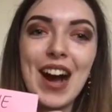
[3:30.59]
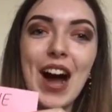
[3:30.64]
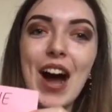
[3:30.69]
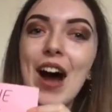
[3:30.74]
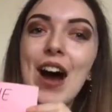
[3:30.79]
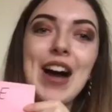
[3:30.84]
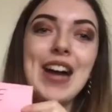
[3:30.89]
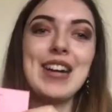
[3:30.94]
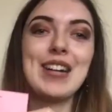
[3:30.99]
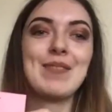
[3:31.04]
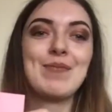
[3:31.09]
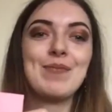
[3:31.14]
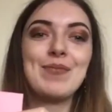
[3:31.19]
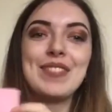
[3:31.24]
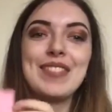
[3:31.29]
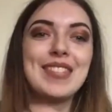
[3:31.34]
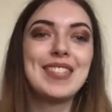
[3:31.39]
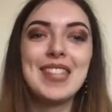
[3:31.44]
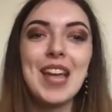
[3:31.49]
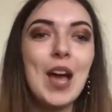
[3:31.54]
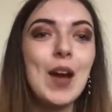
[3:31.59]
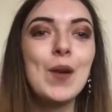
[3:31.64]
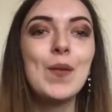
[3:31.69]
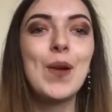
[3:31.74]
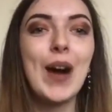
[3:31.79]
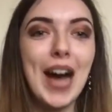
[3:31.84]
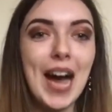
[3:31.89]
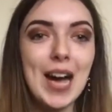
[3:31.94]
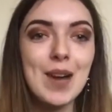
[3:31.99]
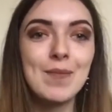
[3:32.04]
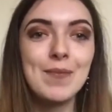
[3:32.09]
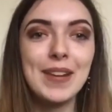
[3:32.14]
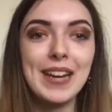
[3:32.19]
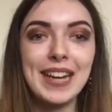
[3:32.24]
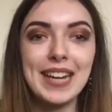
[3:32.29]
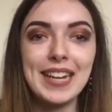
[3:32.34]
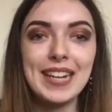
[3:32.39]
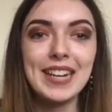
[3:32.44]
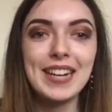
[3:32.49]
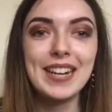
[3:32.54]
I am so
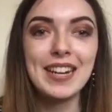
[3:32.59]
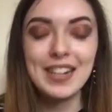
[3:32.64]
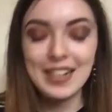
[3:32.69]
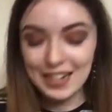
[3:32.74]
happy,